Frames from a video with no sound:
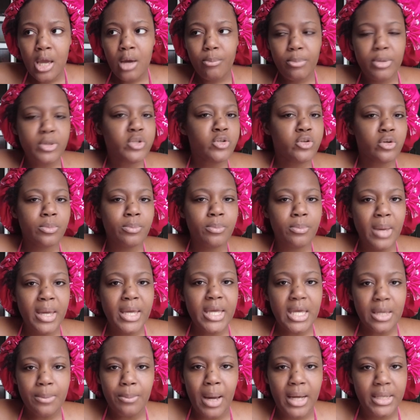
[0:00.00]
but you're
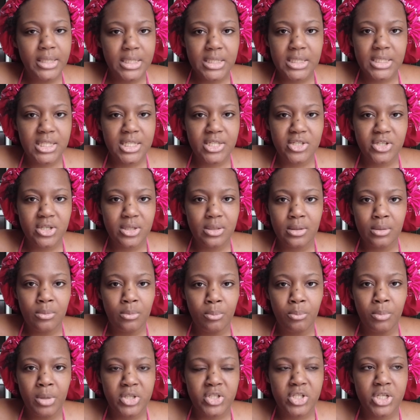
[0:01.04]
making my decision
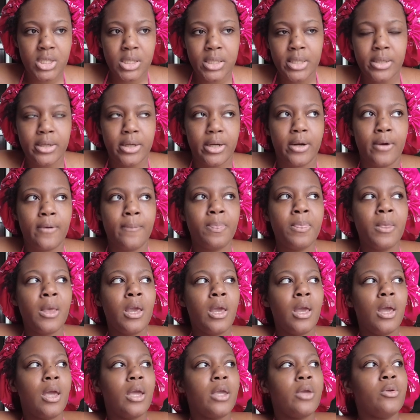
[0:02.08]
much clearer.
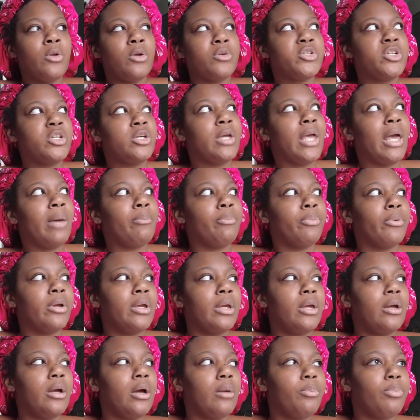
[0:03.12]
She kept
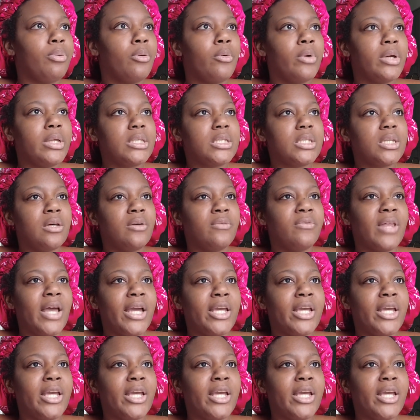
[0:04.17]
bringing up points of